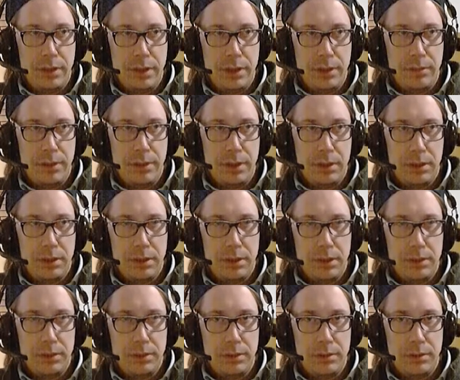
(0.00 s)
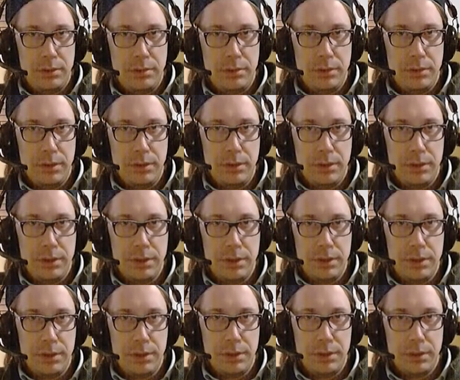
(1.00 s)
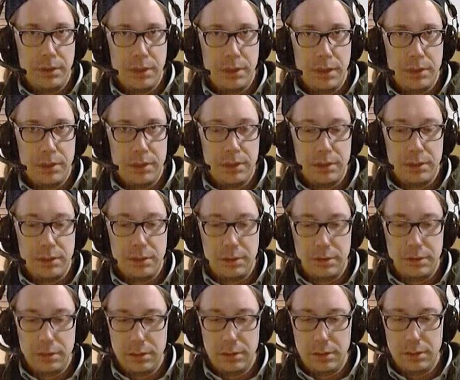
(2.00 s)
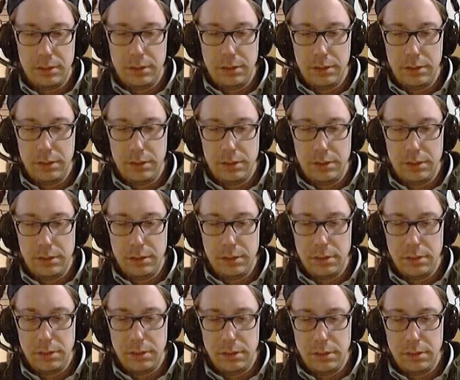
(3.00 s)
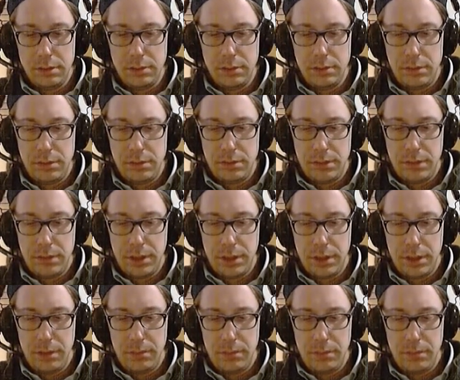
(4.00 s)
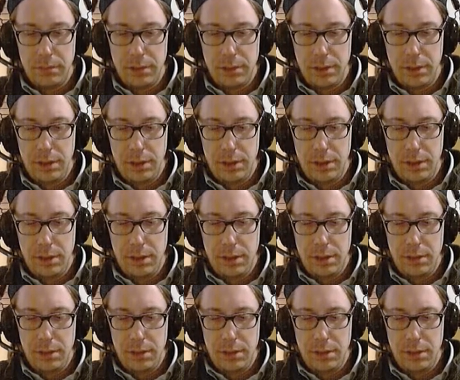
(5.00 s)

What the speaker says: and apparently those do pretty well here in North Texas, which is where I am. And